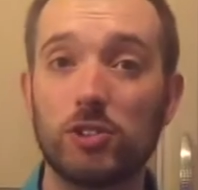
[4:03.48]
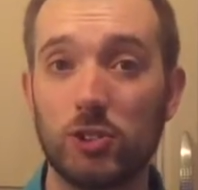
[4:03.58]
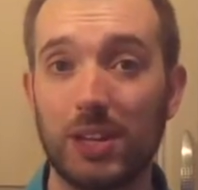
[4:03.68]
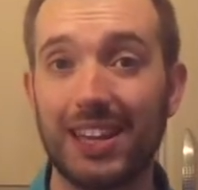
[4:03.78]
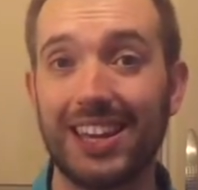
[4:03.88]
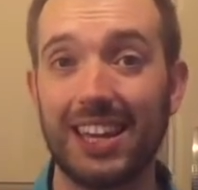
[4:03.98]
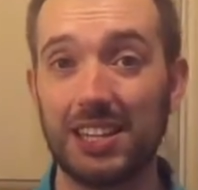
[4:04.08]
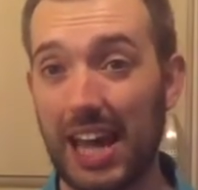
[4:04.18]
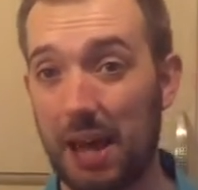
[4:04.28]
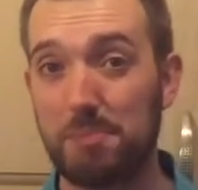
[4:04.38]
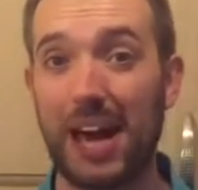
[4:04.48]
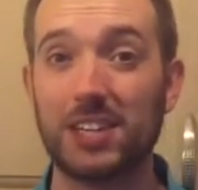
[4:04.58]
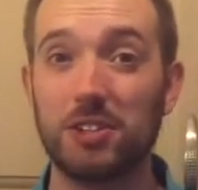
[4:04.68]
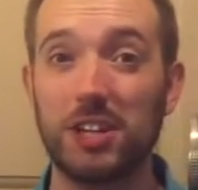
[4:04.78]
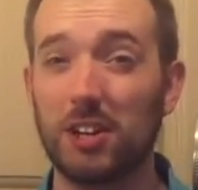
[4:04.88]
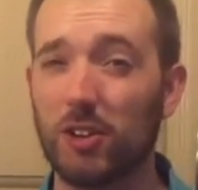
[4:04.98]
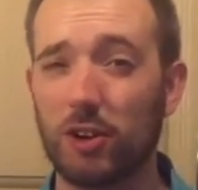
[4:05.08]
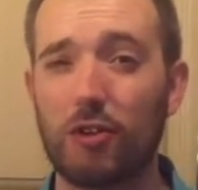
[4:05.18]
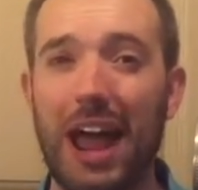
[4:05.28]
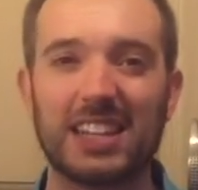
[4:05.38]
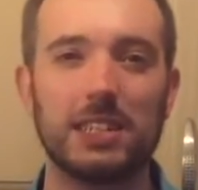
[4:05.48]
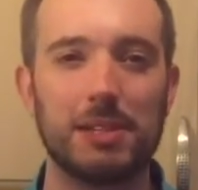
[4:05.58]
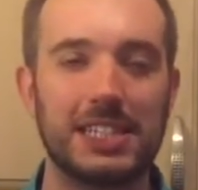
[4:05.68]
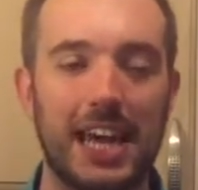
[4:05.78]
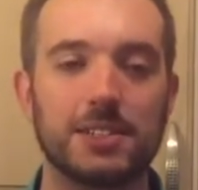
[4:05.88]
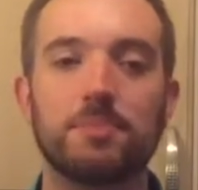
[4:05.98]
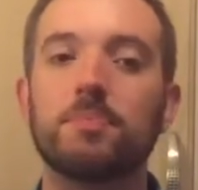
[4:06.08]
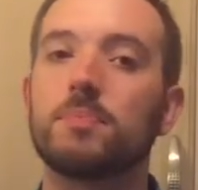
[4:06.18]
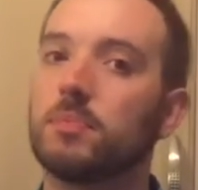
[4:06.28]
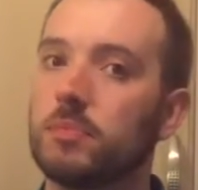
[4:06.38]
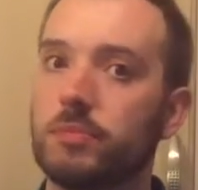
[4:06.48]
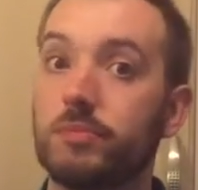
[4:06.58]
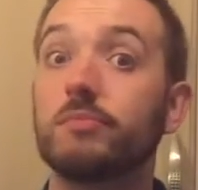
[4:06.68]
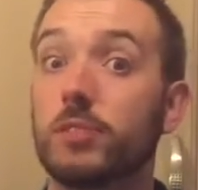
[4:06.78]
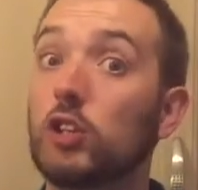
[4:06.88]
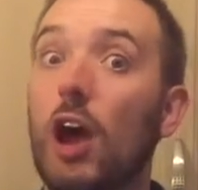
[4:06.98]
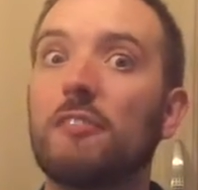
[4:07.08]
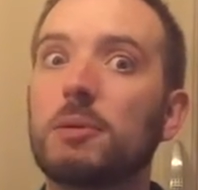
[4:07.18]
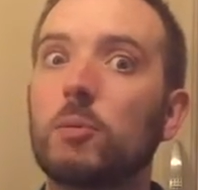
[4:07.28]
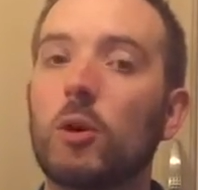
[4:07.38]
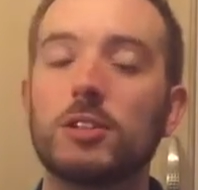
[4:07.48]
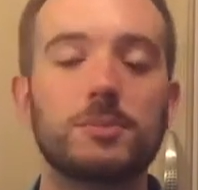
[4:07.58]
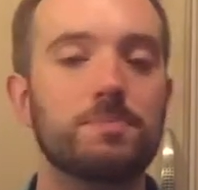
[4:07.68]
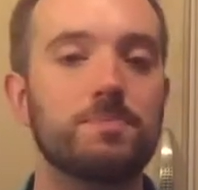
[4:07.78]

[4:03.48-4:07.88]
you're doing the pattern it'll look cracked and a bit sad. You have been warned.